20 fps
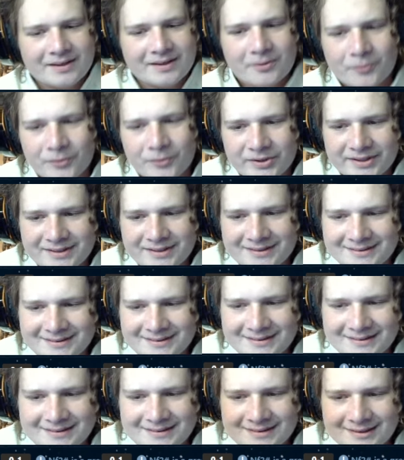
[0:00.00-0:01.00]
what
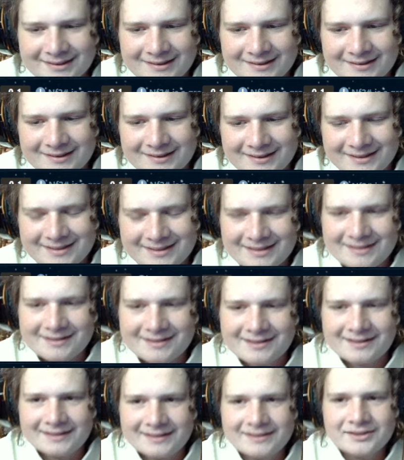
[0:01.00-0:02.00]
they can
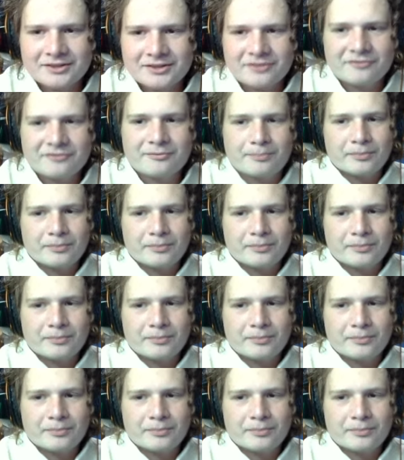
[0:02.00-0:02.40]
think of